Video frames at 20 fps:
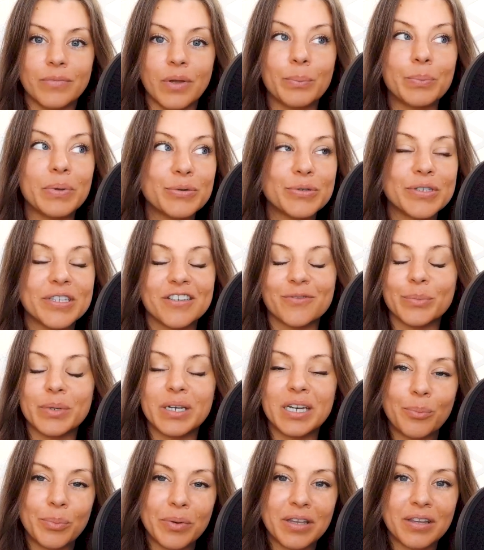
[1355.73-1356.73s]
Abusive,
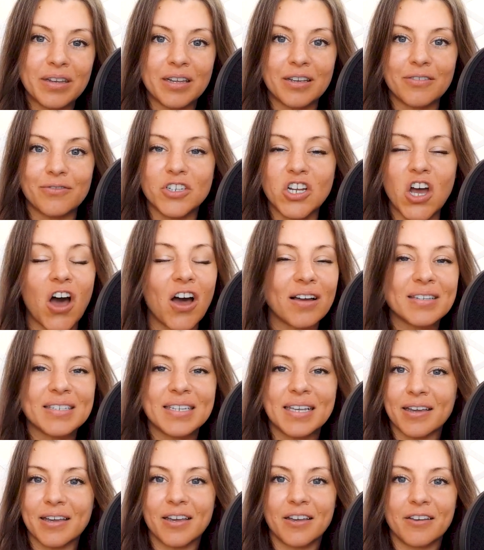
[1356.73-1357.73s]
manipulative,
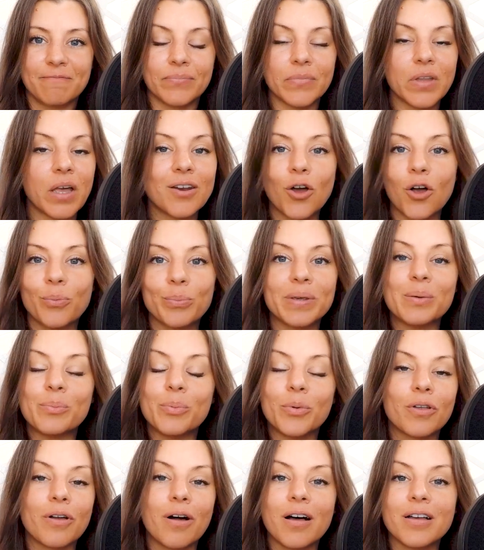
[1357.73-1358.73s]
toxic. Not all
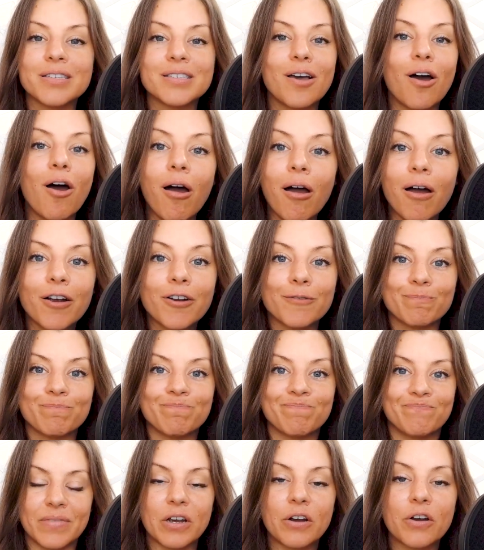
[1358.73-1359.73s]
people cause
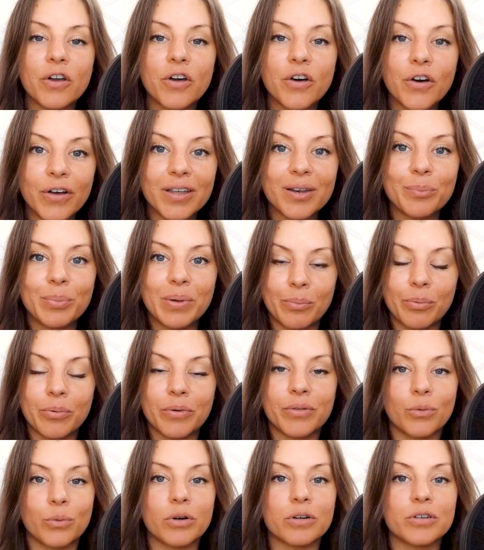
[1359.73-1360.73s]
harm. There are good
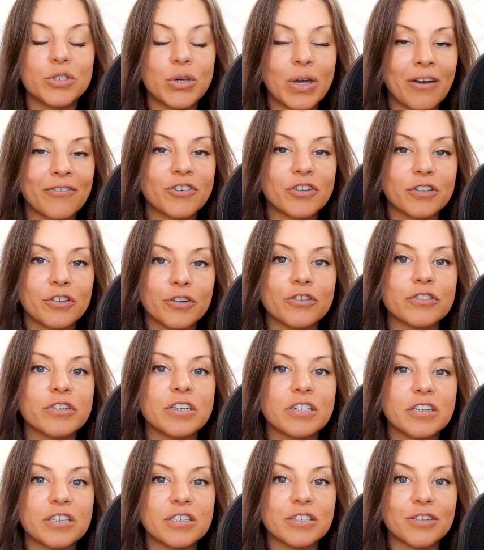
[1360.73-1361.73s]
people in the world. You have to learn
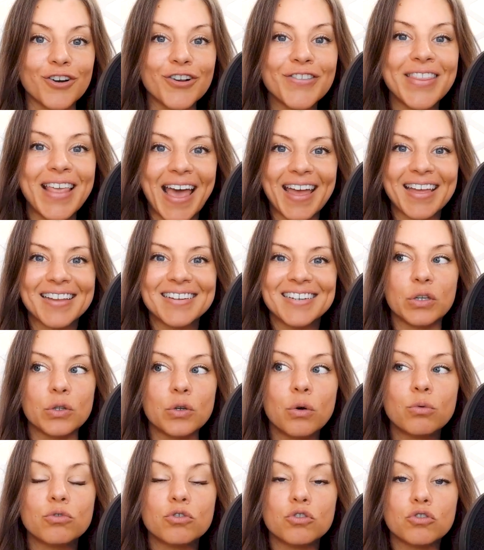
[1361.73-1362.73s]
to discern that. You
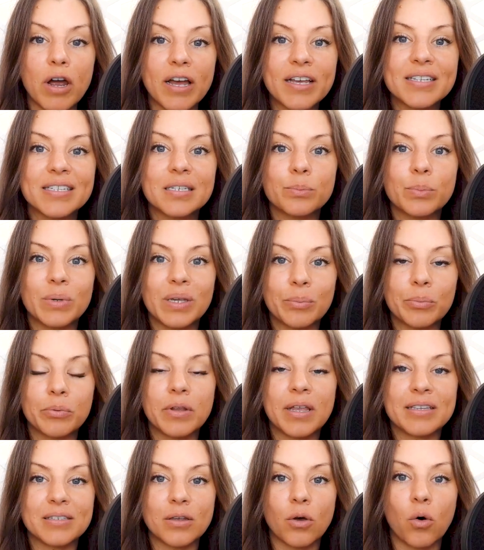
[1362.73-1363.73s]
don't trust
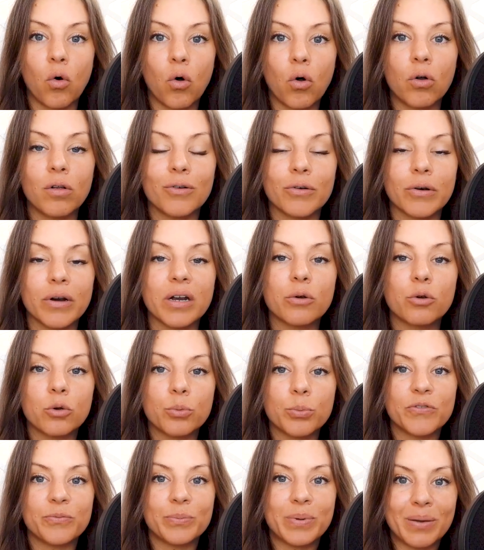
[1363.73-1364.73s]
people as a whole or a
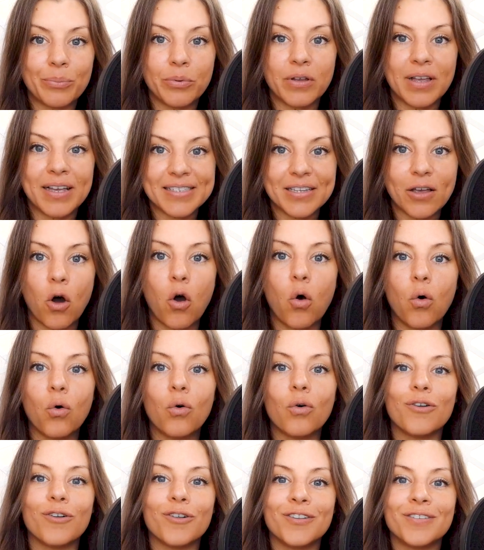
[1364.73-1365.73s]
group of people as a
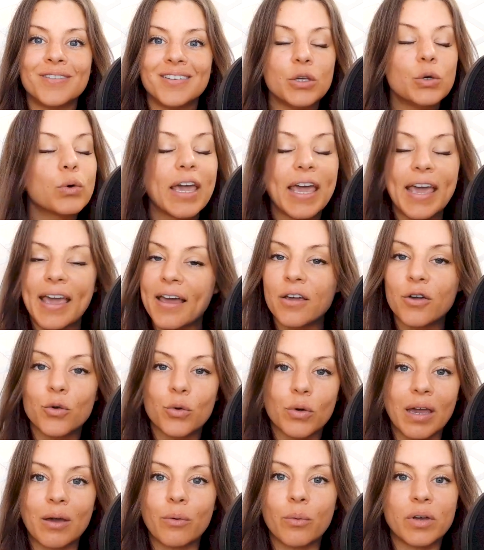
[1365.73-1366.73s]
whole. You can't
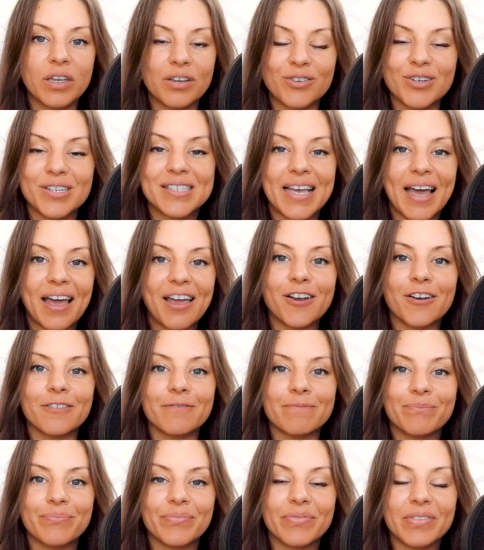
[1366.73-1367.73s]
create what you desire.
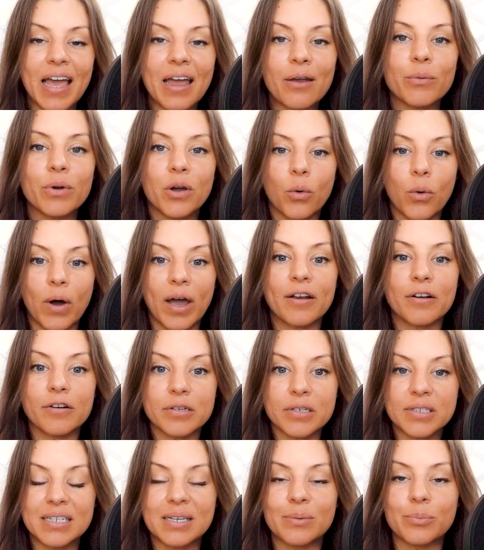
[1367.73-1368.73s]
That
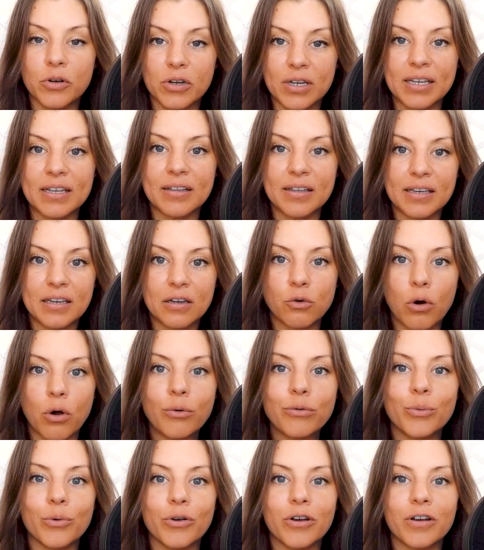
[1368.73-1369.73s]
requires deeper healing and
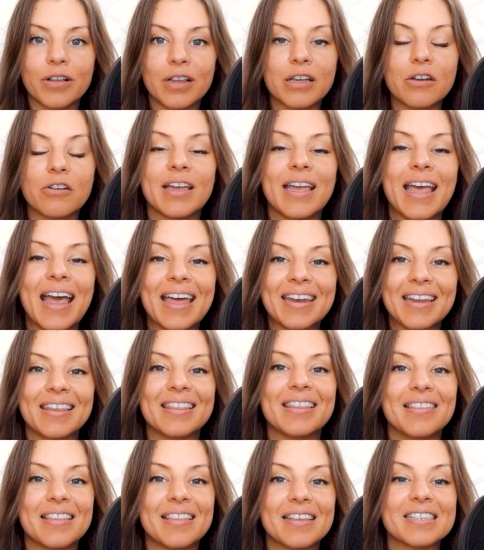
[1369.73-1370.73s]
growth work, clearing
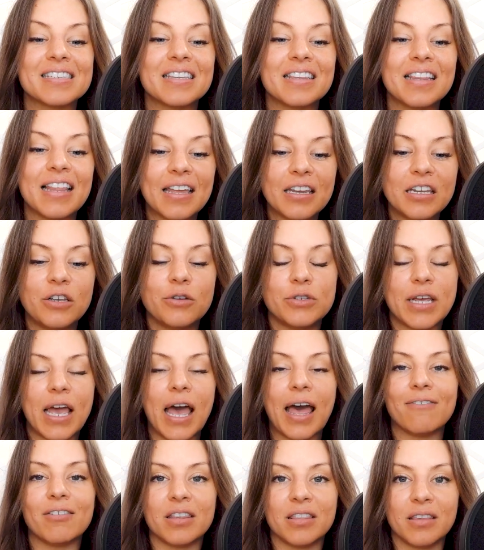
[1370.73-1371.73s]
anything that's led you to
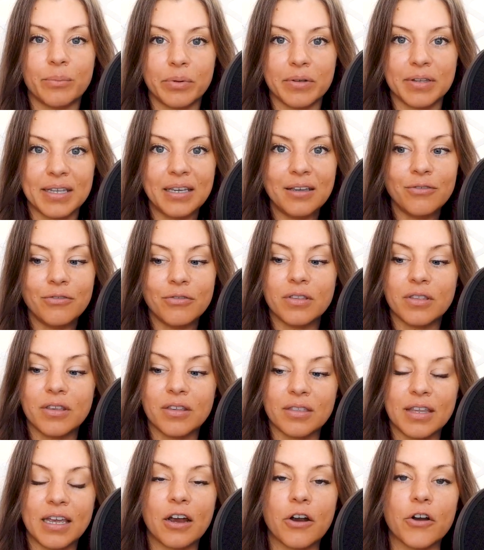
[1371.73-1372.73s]
having the belief
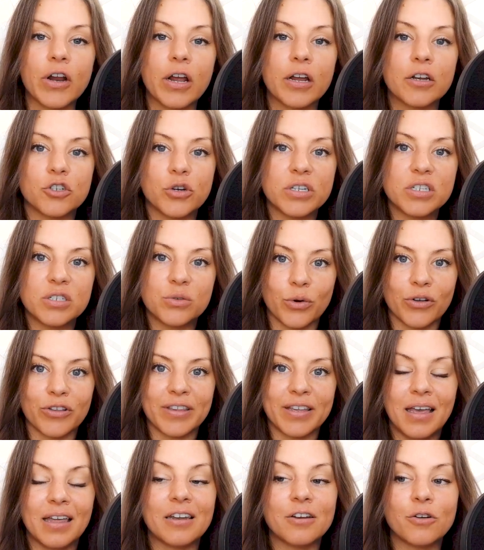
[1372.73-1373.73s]
that they are not
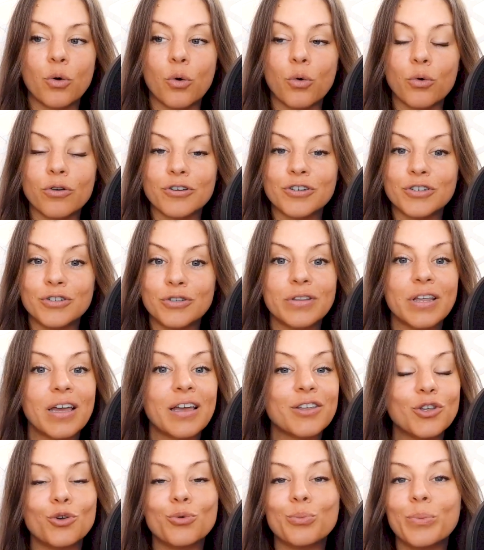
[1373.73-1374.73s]
trustworthy. And in order to do
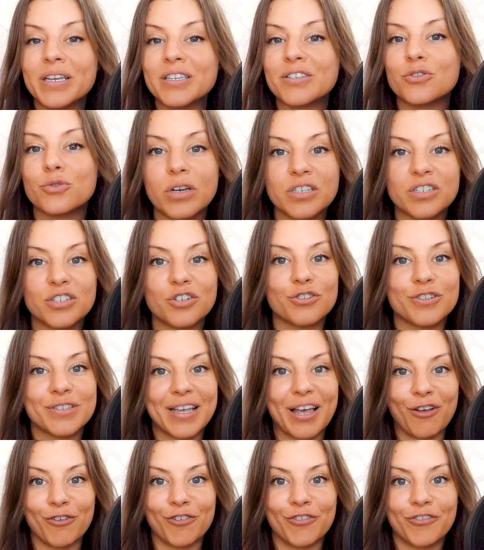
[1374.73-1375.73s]
that, you must trust
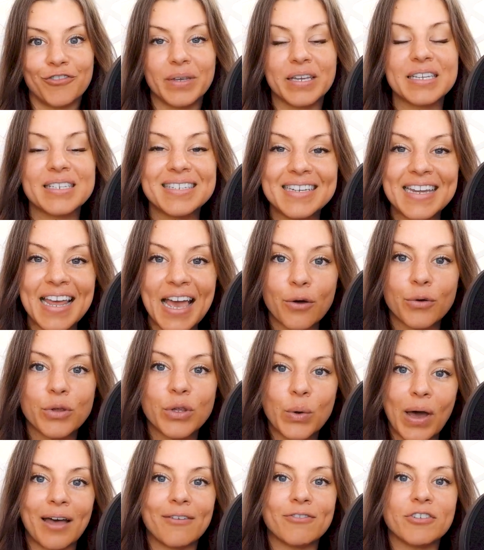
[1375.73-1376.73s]
yourself, because now
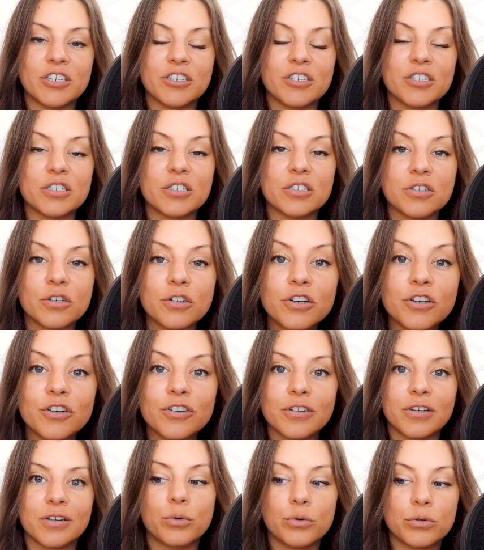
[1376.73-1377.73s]
you have to
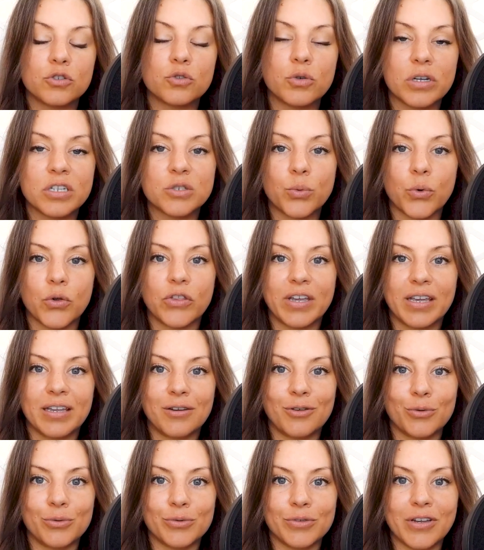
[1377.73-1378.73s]
discern who's trustworthy
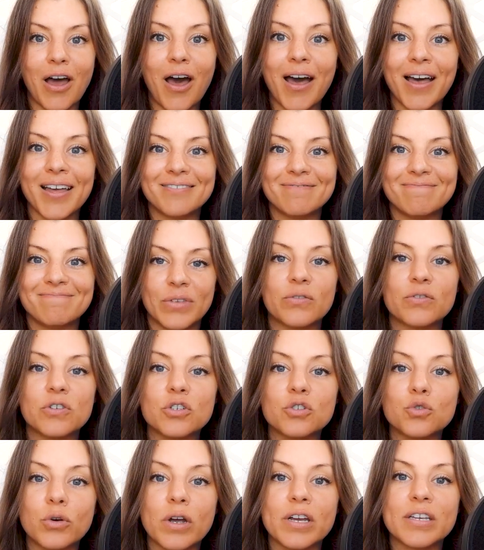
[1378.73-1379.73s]
and who's not. You have to
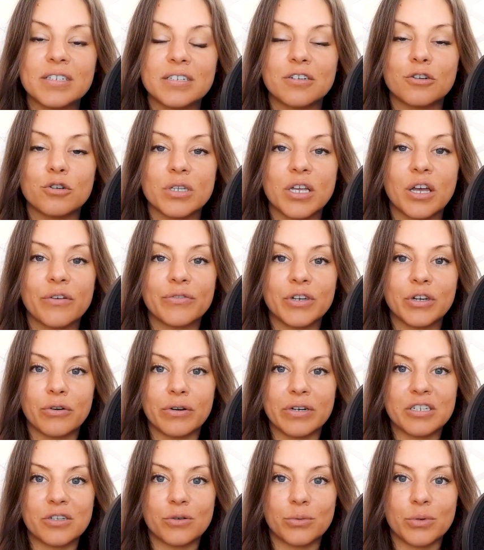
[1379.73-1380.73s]
trust in yourself and
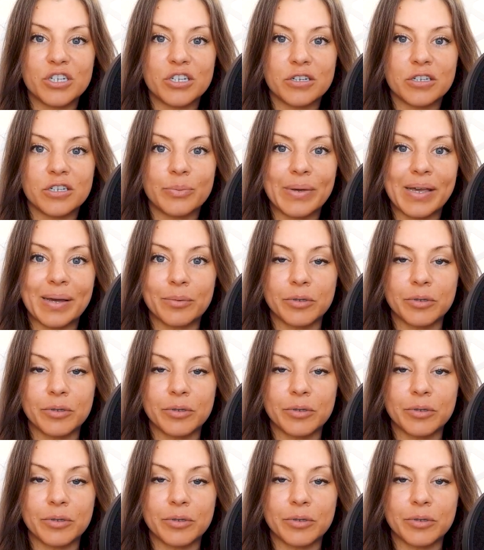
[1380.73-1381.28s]
your intuition to be